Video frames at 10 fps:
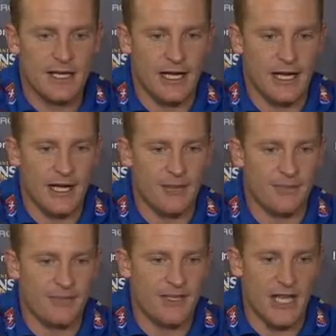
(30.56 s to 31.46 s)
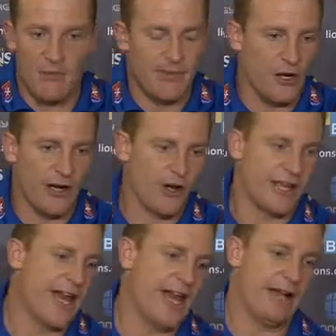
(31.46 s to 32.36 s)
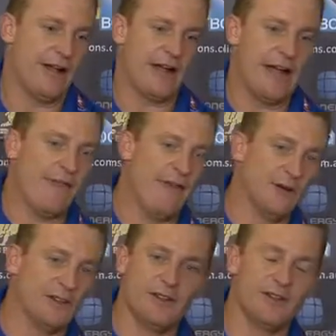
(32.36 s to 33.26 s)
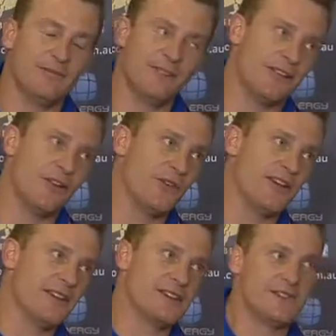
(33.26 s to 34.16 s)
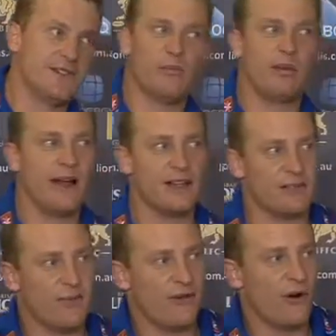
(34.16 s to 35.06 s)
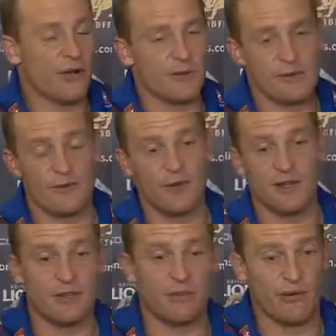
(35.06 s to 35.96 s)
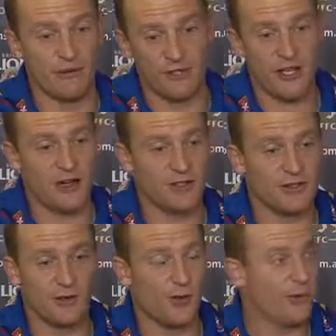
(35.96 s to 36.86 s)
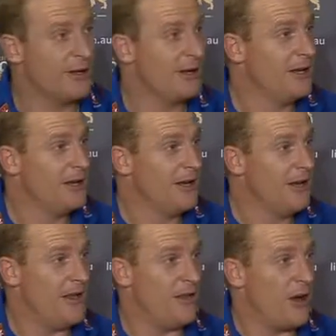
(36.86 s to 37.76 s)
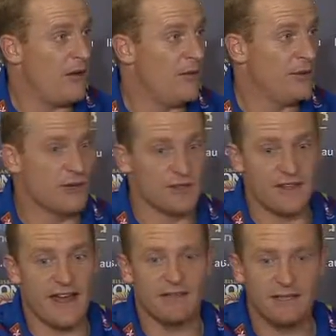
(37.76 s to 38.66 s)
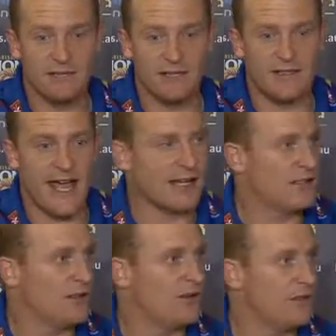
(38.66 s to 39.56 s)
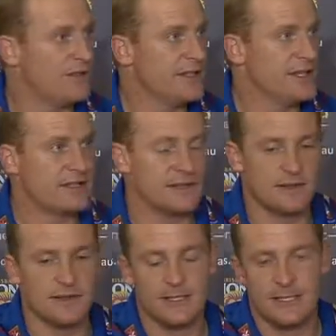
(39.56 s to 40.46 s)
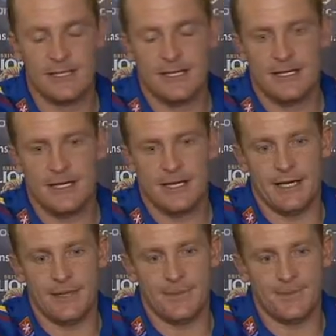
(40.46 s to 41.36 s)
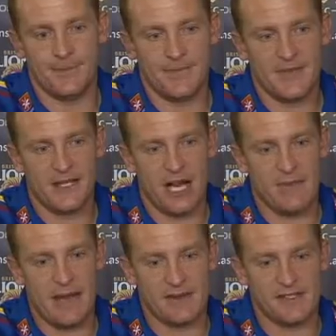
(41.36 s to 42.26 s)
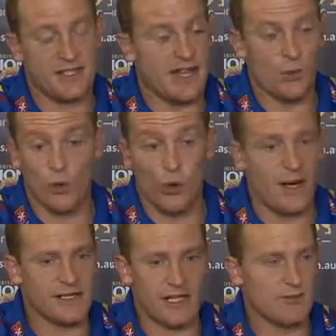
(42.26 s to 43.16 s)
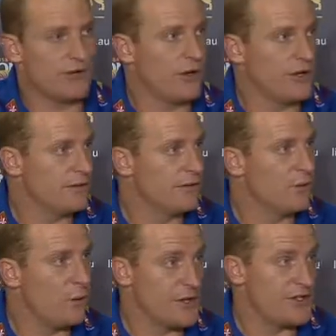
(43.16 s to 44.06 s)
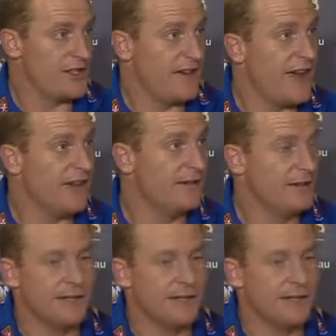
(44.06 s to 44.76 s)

but I can't falter the contest that the players are providing. It really is a privileged coach in the group at the moment because of that attack to the contest. And, to be able to see that, we'll always keep trying to want to see that.